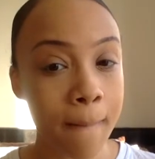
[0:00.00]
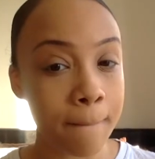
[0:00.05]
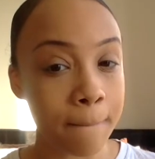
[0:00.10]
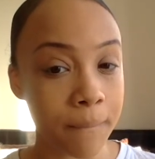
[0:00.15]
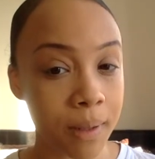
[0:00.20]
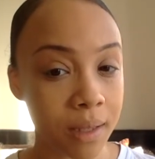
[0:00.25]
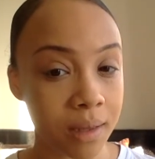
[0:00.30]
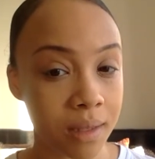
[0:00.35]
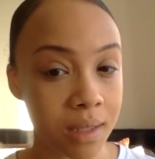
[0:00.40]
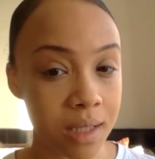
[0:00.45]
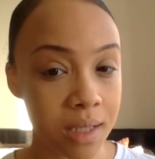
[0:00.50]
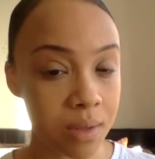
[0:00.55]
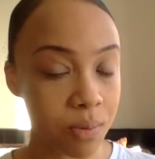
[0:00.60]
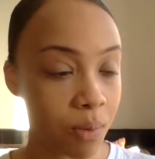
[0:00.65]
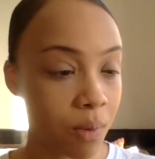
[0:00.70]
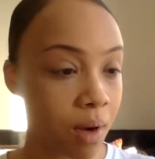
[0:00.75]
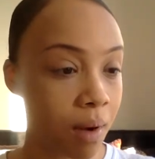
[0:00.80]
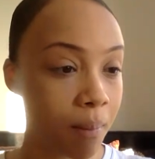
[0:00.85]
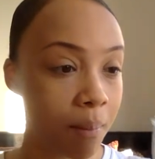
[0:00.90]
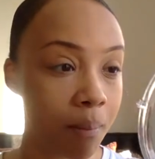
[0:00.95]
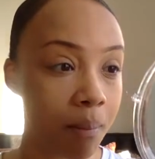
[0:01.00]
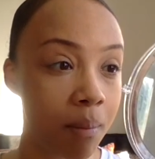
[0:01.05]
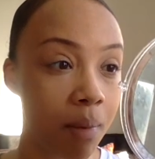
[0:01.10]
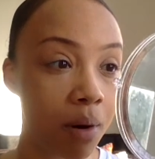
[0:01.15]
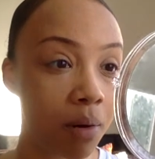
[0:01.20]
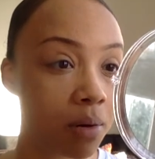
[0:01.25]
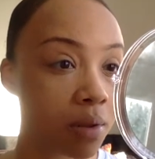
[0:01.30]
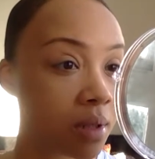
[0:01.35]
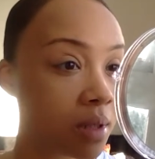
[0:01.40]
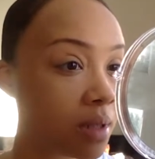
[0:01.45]
but this one
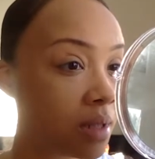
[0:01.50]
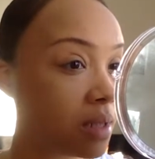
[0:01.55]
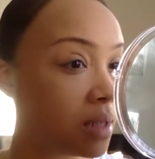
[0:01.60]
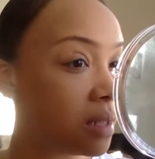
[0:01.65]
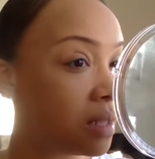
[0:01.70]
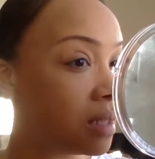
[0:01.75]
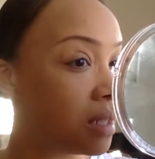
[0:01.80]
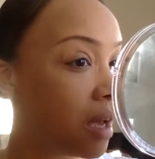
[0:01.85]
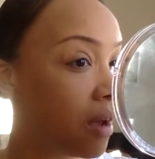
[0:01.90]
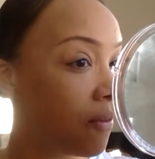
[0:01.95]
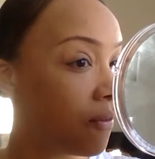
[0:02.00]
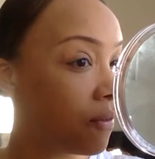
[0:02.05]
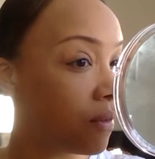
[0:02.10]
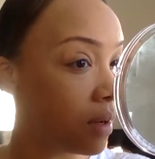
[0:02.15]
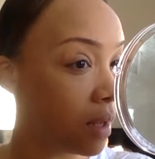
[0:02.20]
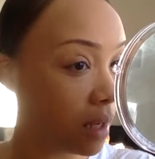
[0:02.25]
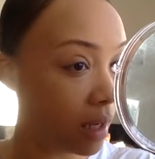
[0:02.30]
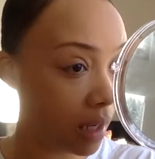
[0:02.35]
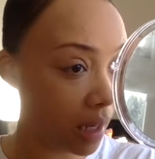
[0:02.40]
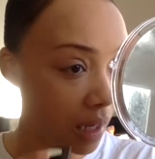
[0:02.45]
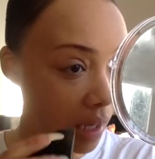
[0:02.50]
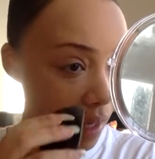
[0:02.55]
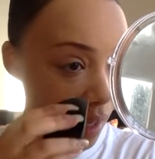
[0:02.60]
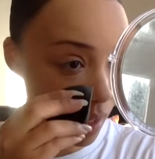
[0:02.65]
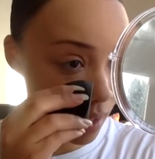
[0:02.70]
most definitely